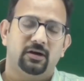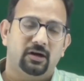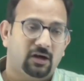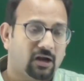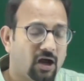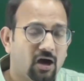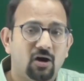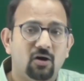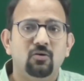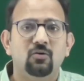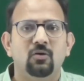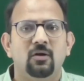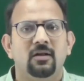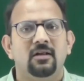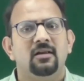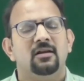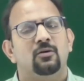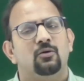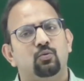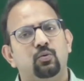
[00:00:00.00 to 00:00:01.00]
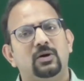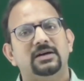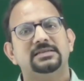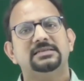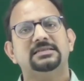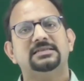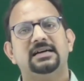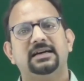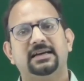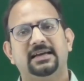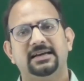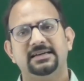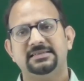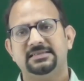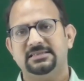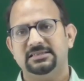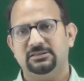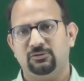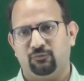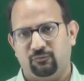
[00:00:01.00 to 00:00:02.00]
Now once the
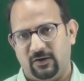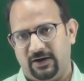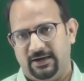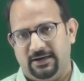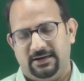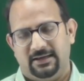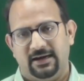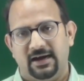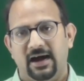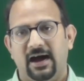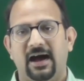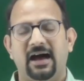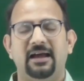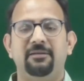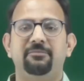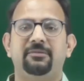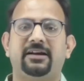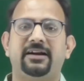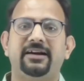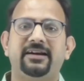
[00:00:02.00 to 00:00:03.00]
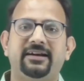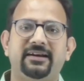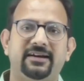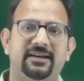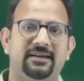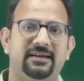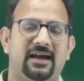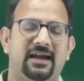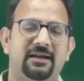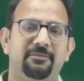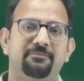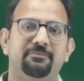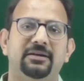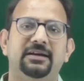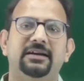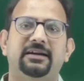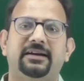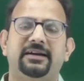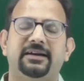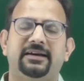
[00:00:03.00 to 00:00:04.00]
case is filed, I am
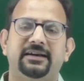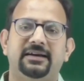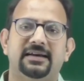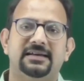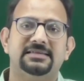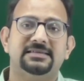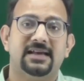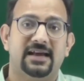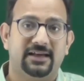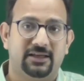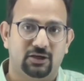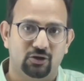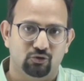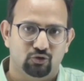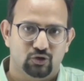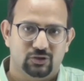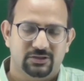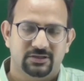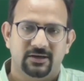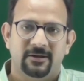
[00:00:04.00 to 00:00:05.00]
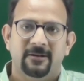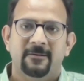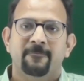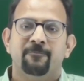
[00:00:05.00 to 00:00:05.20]
being treated as accused,